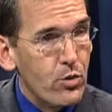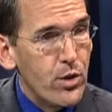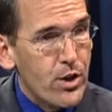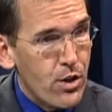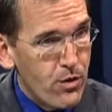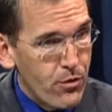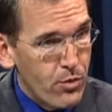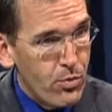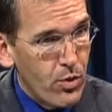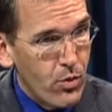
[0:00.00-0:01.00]
return for
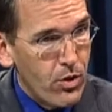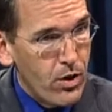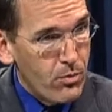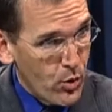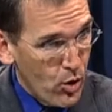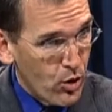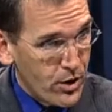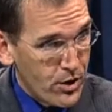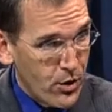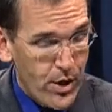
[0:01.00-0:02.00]
parole
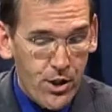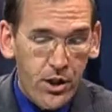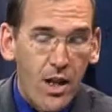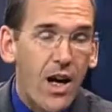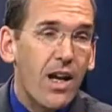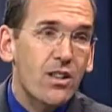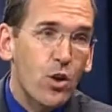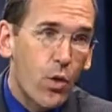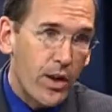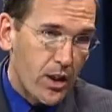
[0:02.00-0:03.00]
consideration, it's
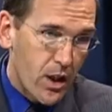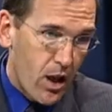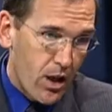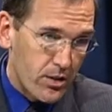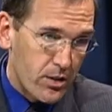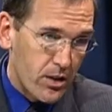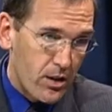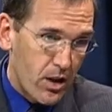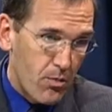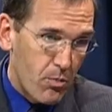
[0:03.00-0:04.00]
going to cost
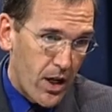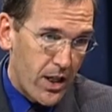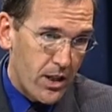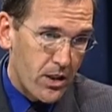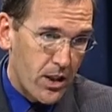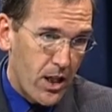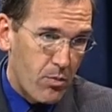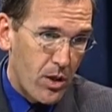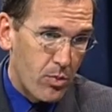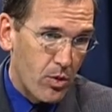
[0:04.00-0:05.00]
money to keep
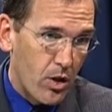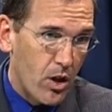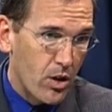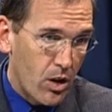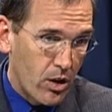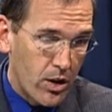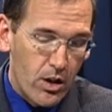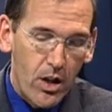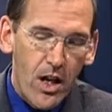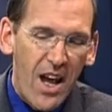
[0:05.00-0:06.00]
people longer.
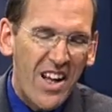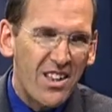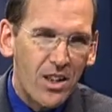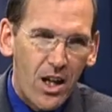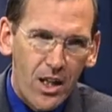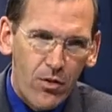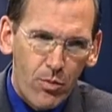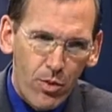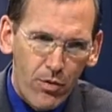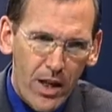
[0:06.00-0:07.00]
And to not even
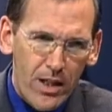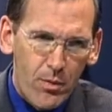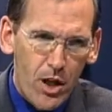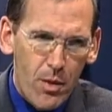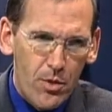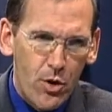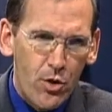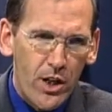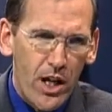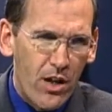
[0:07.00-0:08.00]
provide them the
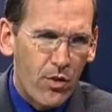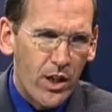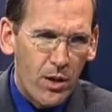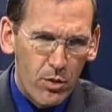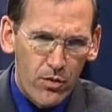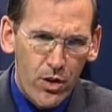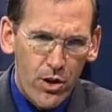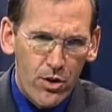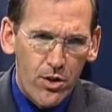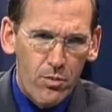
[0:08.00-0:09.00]
opportunity every couple of
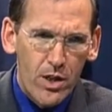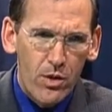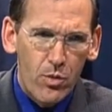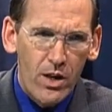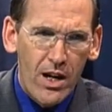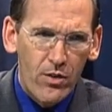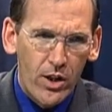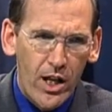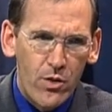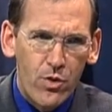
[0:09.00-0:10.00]
years to have their
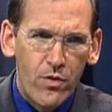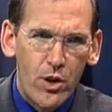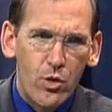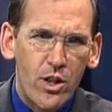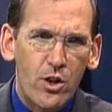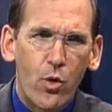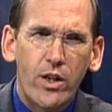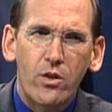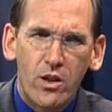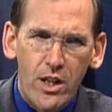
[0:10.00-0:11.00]
case reviewed is going
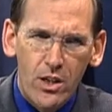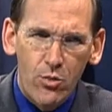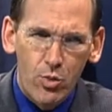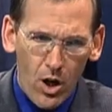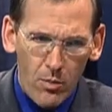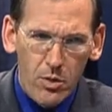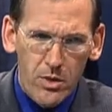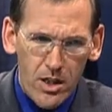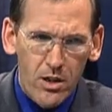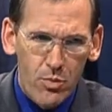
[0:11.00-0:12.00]
to lead to problems
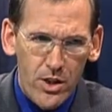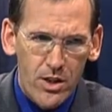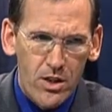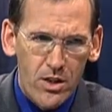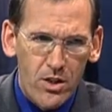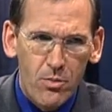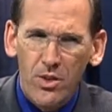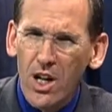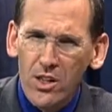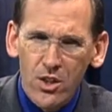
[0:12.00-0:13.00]
in the prison system,
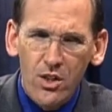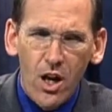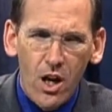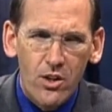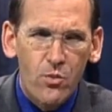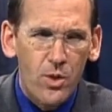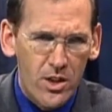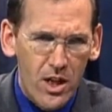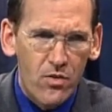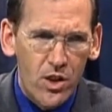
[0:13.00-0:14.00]
not just costs, but
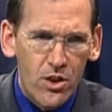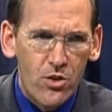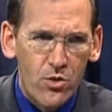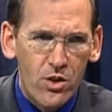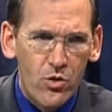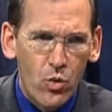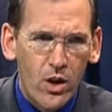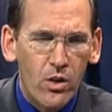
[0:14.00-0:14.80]
safety issues as well.